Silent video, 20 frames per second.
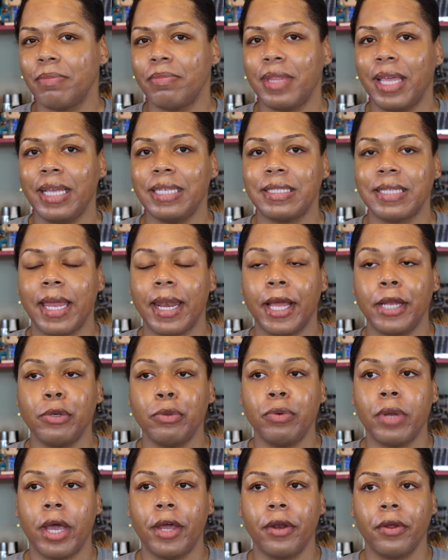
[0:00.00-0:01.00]
some things that I
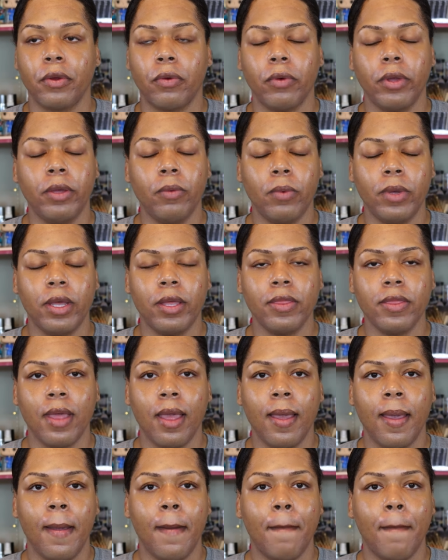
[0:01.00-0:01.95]
do not agree with,